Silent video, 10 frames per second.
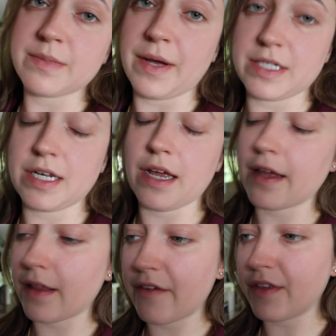I expected and
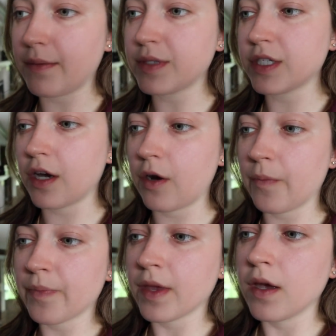I love them.
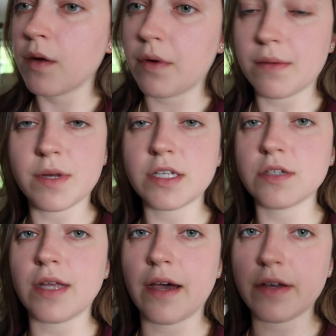So what I'm gonna
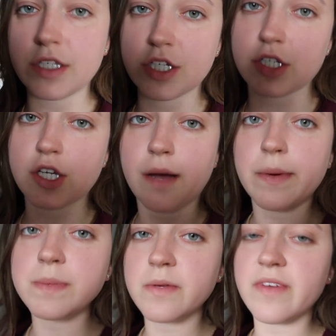do now is just chop
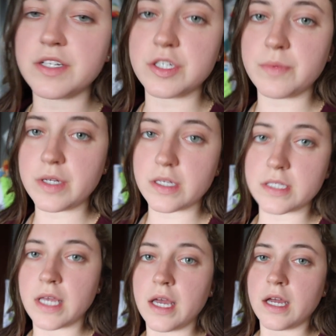up some
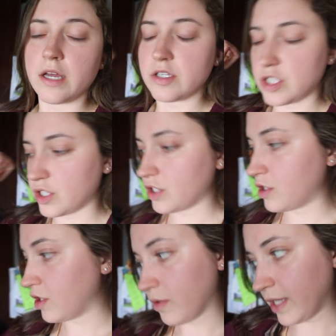vegetables,
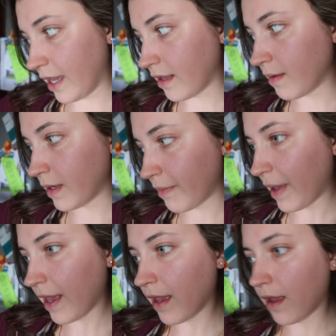saute them in a
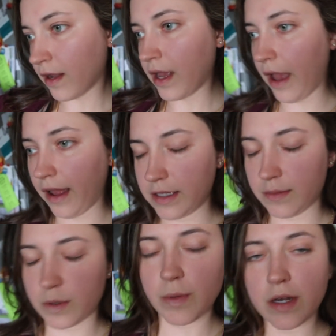pan, add
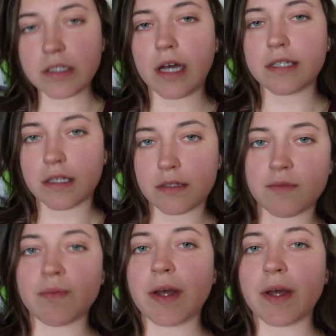some tomato sauce and some